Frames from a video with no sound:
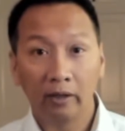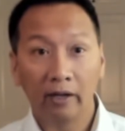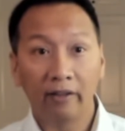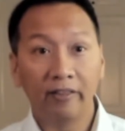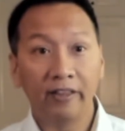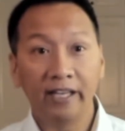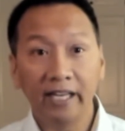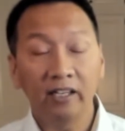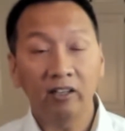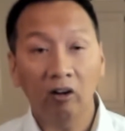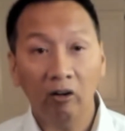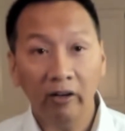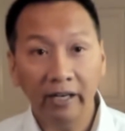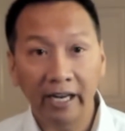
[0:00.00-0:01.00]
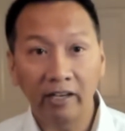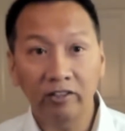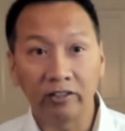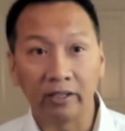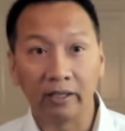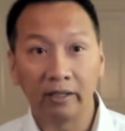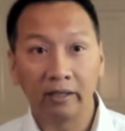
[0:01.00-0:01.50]
The
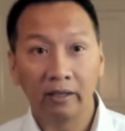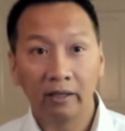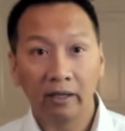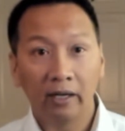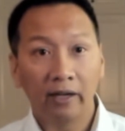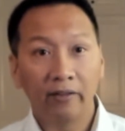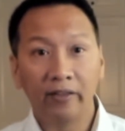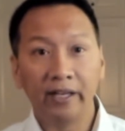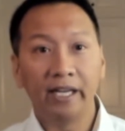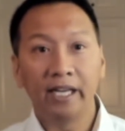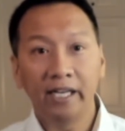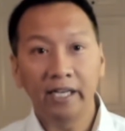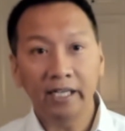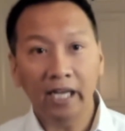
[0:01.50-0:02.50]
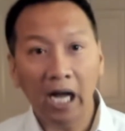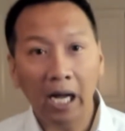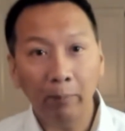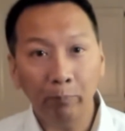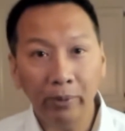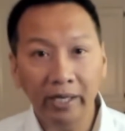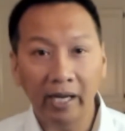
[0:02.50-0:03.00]
incarnation, the
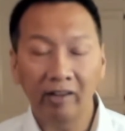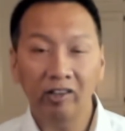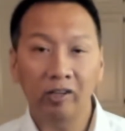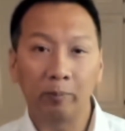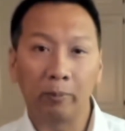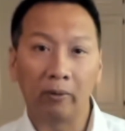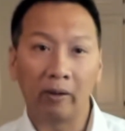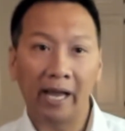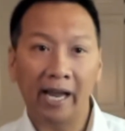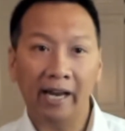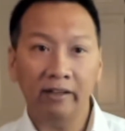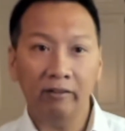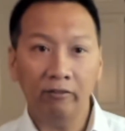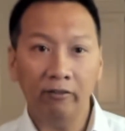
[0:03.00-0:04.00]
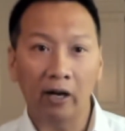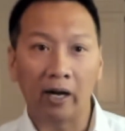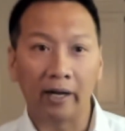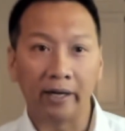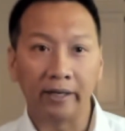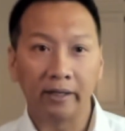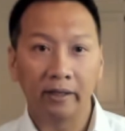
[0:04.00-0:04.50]
incomprehensible act of
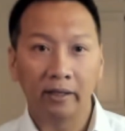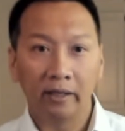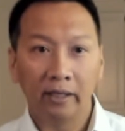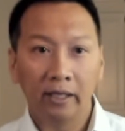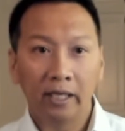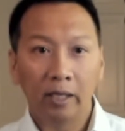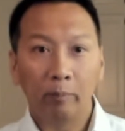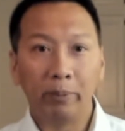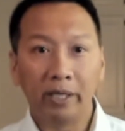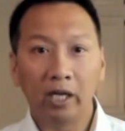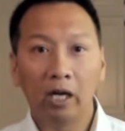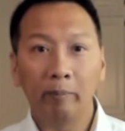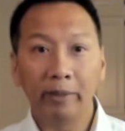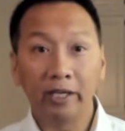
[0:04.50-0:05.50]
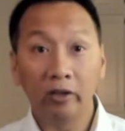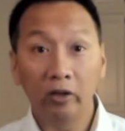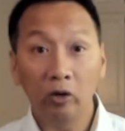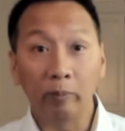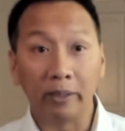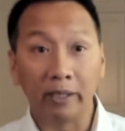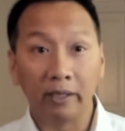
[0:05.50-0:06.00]
God becoming
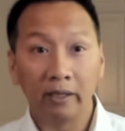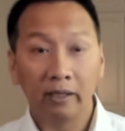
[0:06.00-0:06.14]
human,